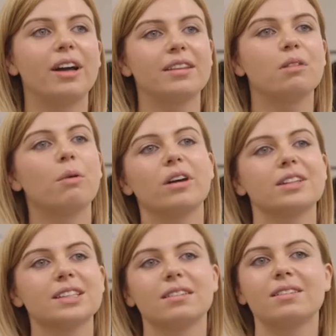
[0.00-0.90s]
I think
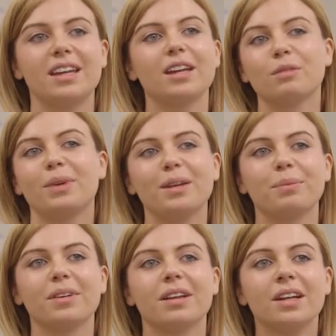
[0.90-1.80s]
Waters can see in
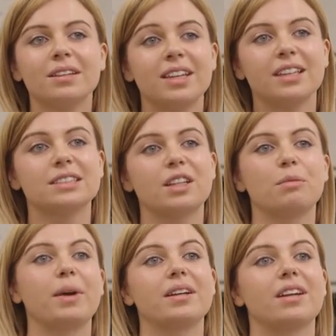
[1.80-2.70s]
people things that
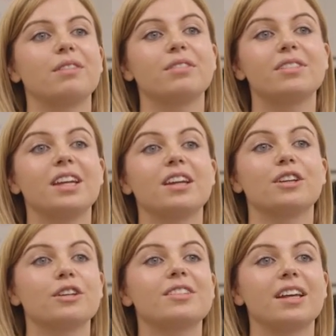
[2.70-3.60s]
you might not even see in
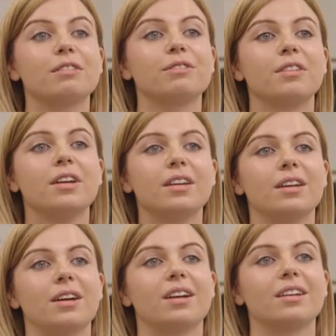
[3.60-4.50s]
yourself,
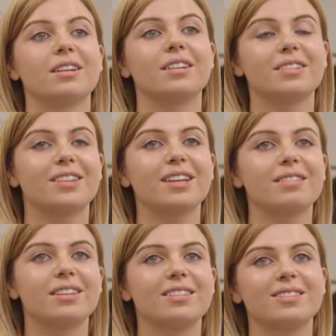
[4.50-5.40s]
and
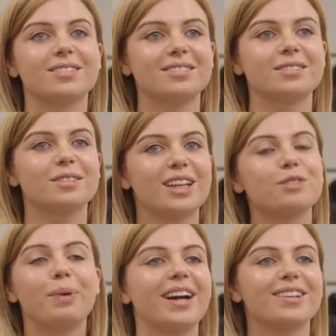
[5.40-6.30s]
that's
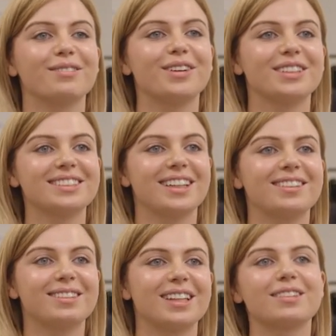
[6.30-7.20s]
That's part of us,
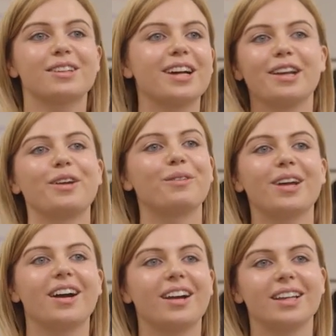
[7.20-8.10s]
that's, that's kind of who
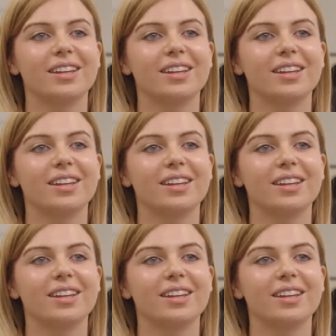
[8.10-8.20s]
we are, I